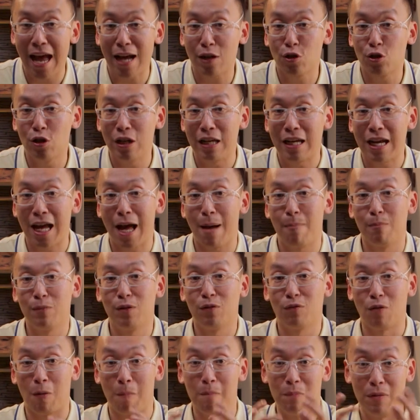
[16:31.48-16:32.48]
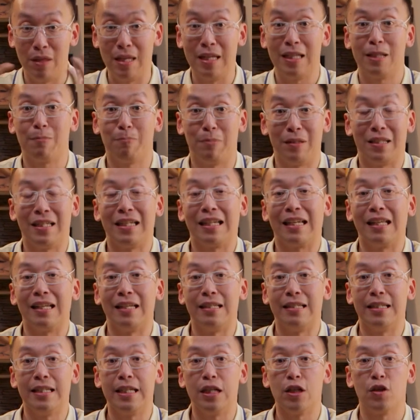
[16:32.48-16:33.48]
actually comes from this
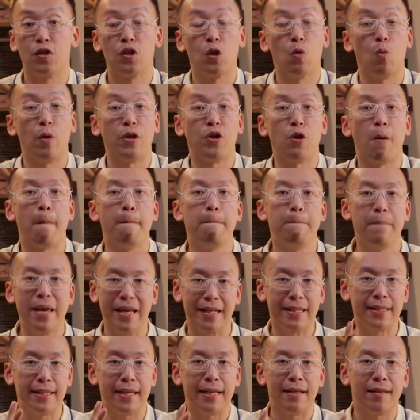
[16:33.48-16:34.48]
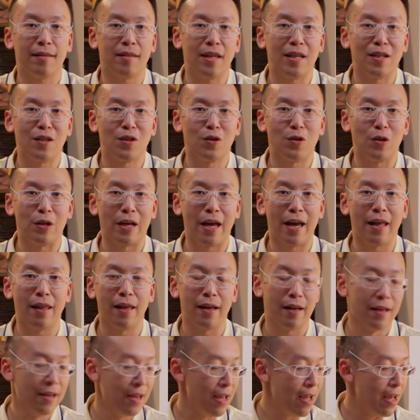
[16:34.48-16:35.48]
particular dish. So when you're mixing things
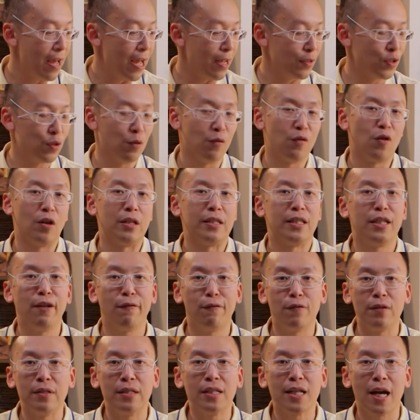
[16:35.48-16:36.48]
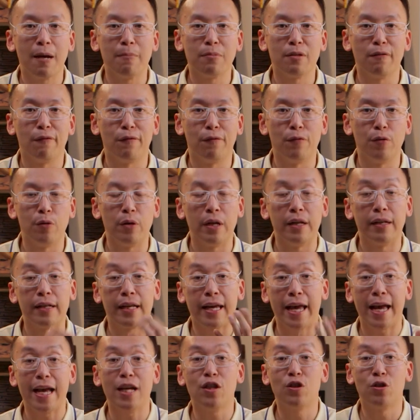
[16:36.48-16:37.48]
together, so you've got different types of fruit, and
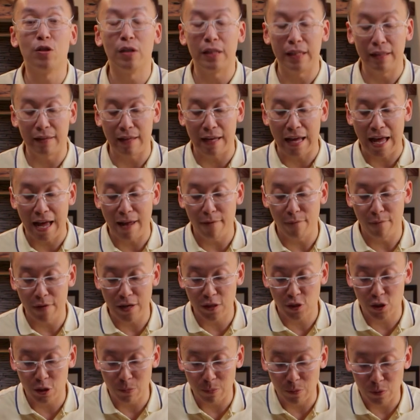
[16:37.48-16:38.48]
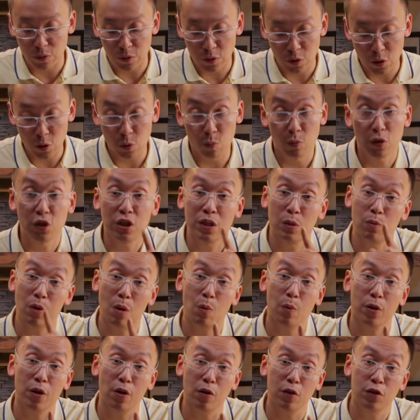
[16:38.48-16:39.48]
occasionally they add vegetables too, which is
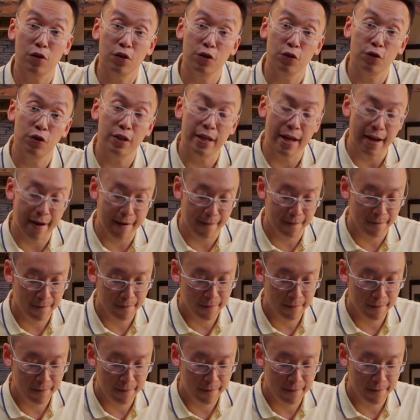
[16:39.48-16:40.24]
what we're going to do today.